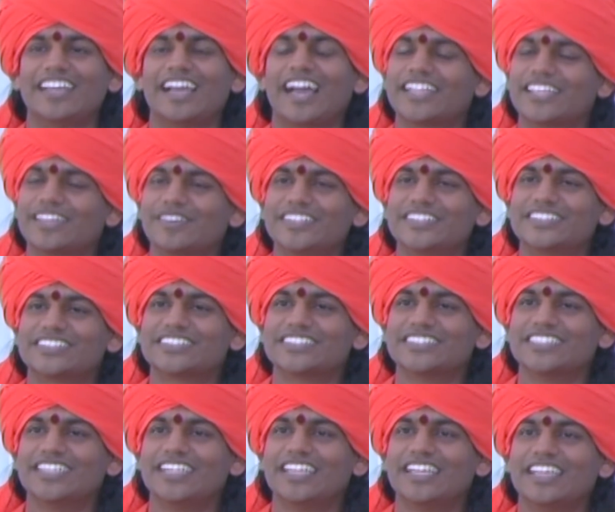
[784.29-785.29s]
Otherwise,
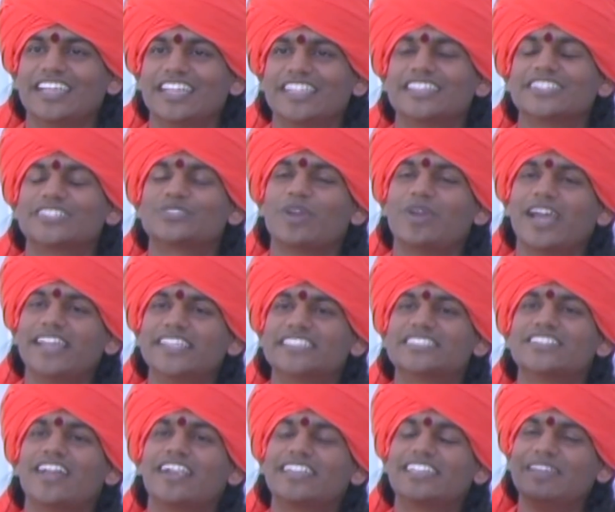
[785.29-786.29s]
the swan
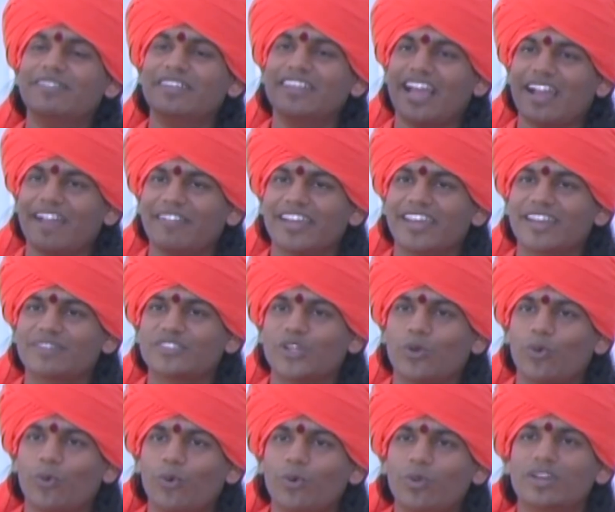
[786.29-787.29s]
is not even aware of the
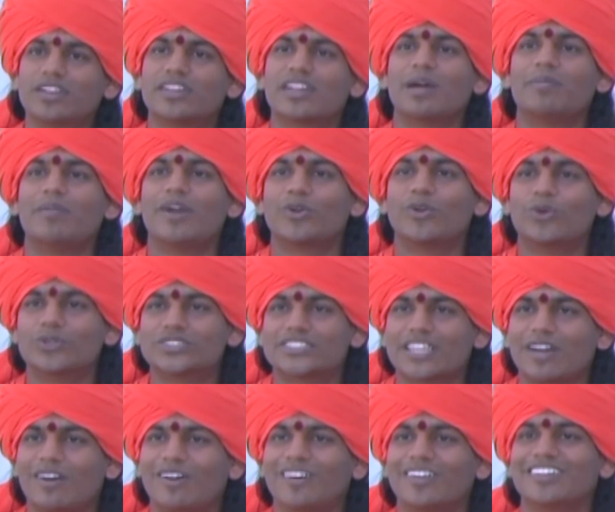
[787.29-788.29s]
whole drama goes
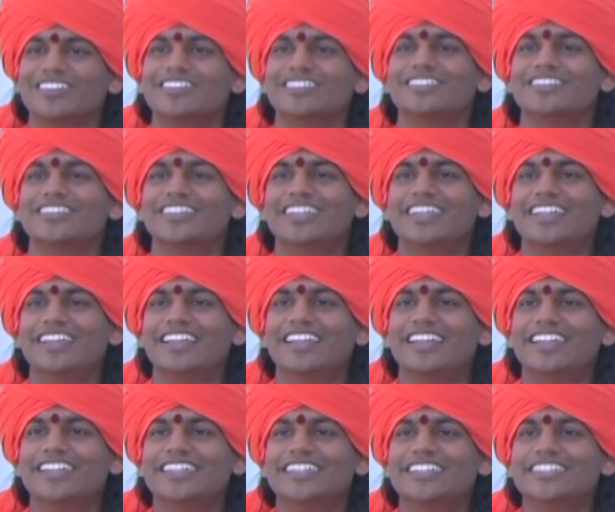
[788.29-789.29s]
on.
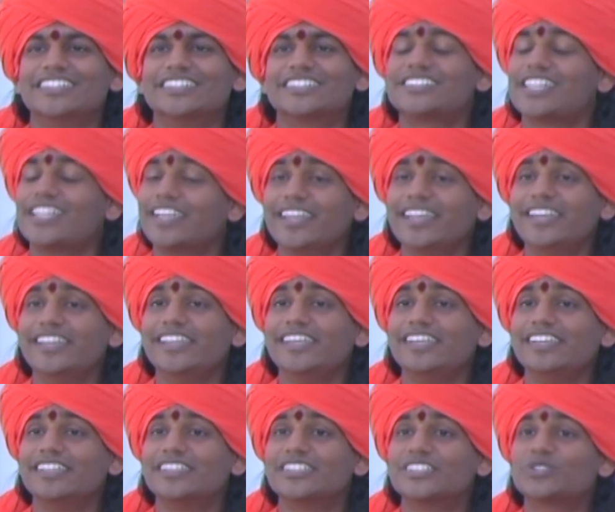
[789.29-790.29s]

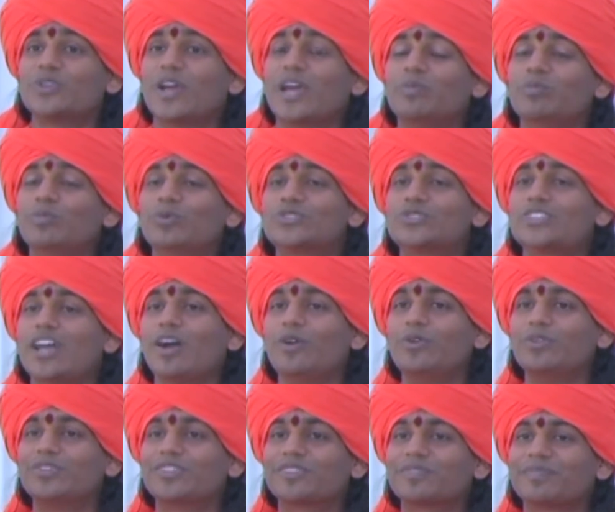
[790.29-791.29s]
Suddenly, the swan moves
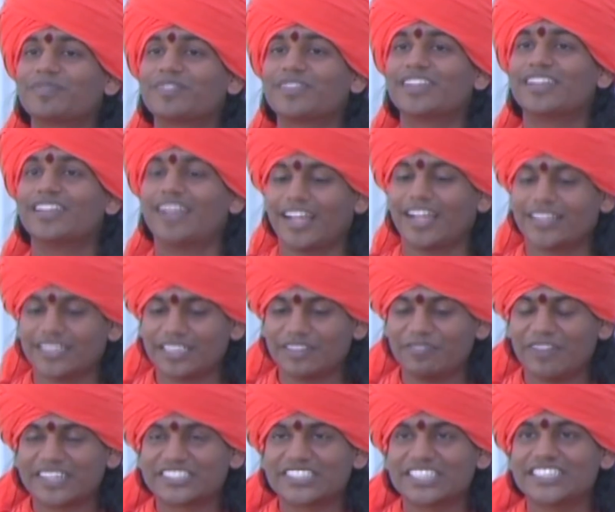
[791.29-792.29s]
out and the
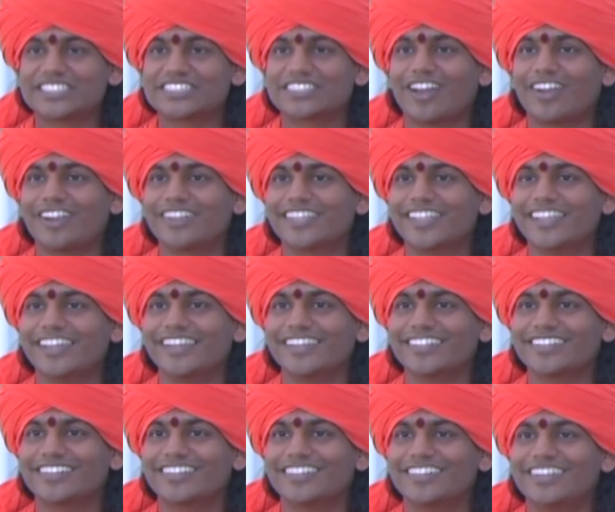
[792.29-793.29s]
reflection is not
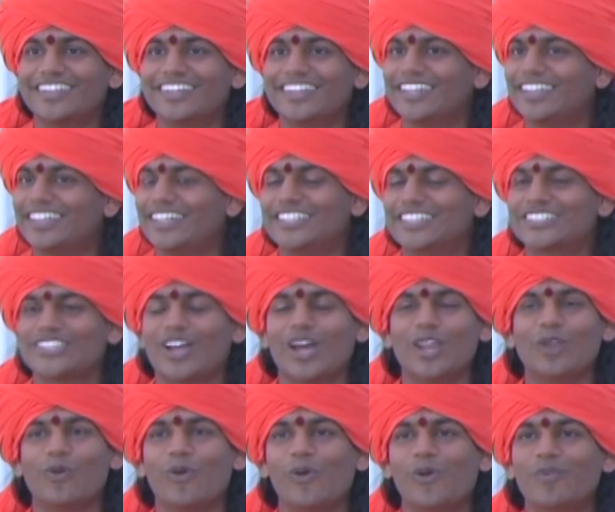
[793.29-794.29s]
there. It's
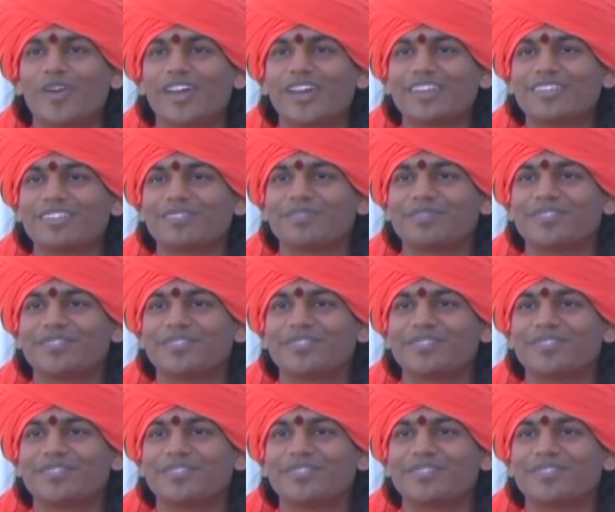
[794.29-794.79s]
all over.